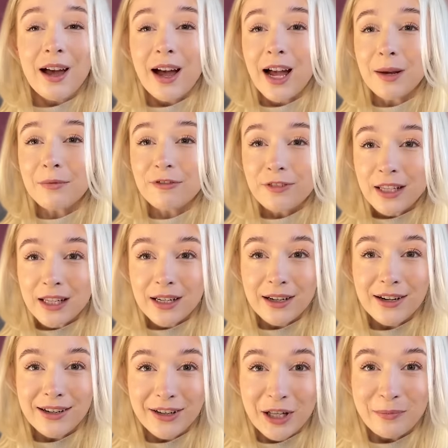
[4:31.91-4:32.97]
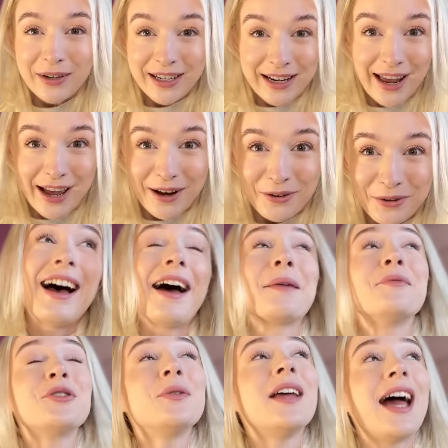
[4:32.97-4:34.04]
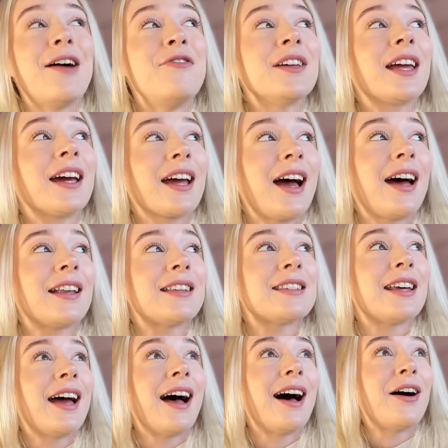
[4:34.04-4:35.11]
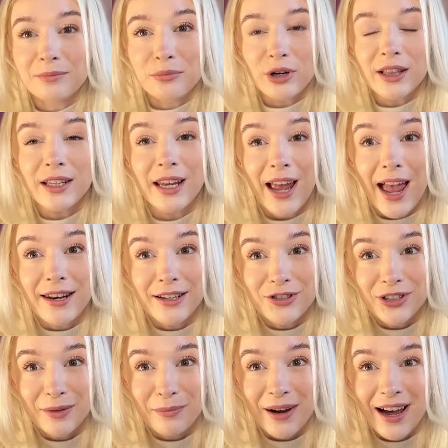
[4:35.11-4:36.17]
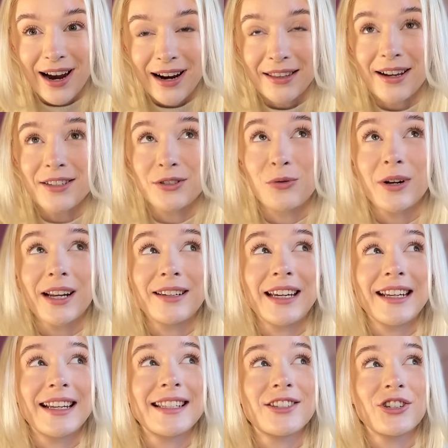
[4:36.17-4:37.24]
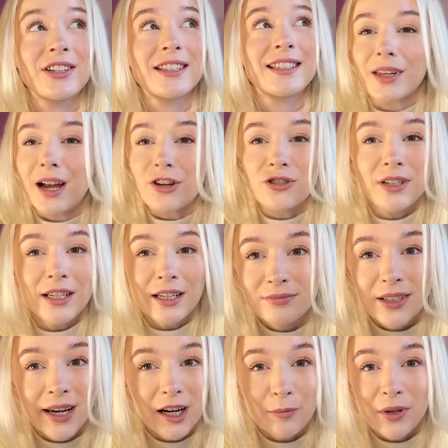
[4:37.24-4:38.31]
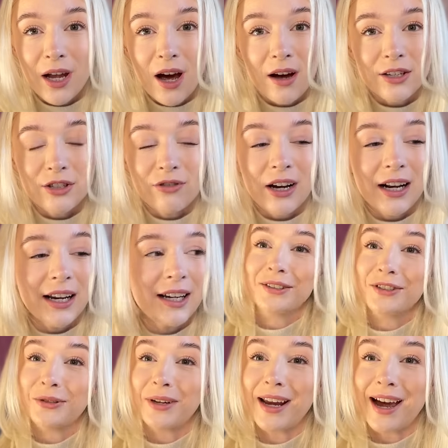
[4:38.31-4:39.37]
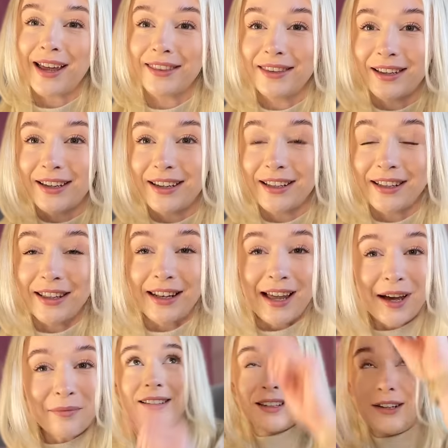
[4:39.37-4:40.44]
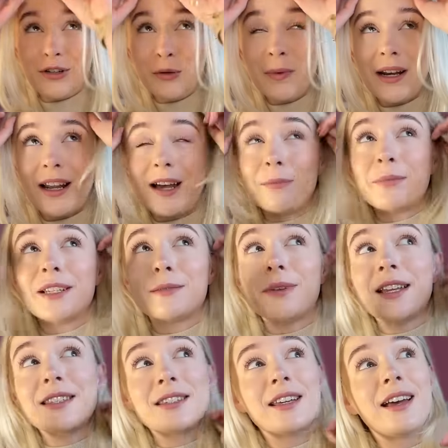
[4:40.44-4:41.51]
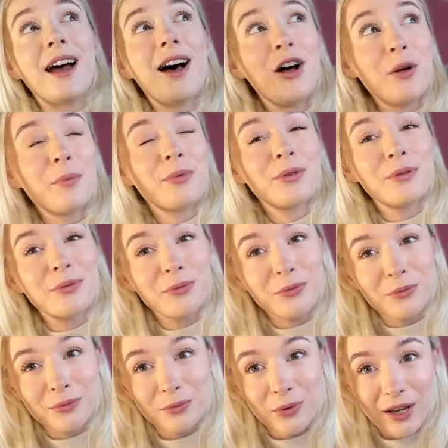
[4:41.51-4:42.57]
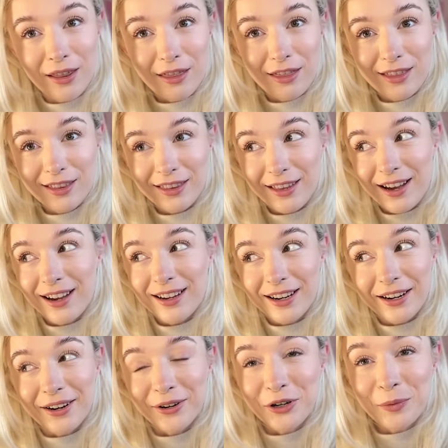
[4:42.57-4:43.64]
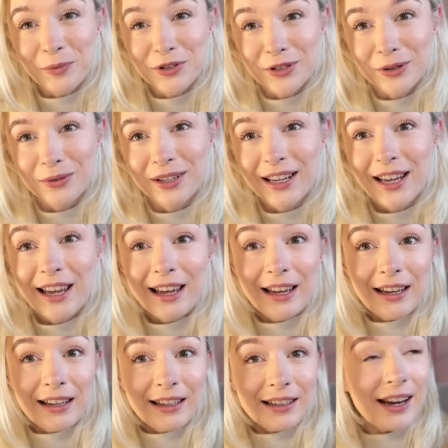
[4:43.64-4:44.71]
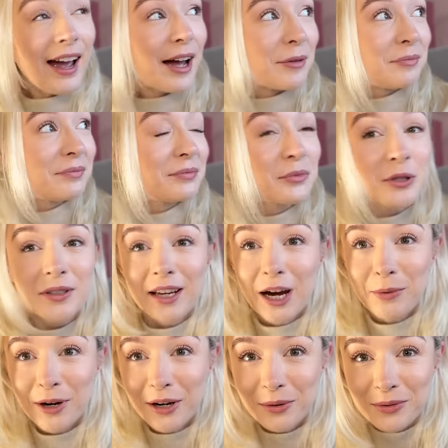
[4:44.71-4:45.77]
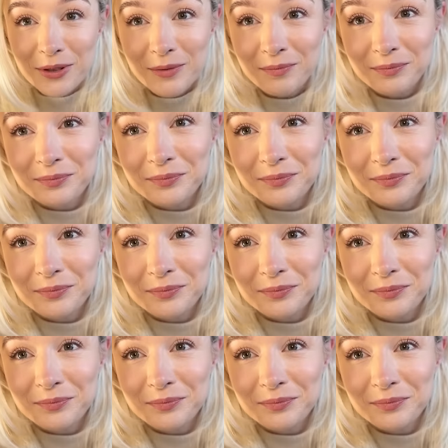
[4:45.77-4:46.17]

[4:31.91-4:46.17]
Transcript: I'm feeling it a little bit now. I'm doing everything I can to help bring the energy back. That's all I need is just, I just need to kick up the ass really. So yeah, the, the lamp, the Lumi lamp is meant to help with that, I hope. So yeah, we'll see how it goes.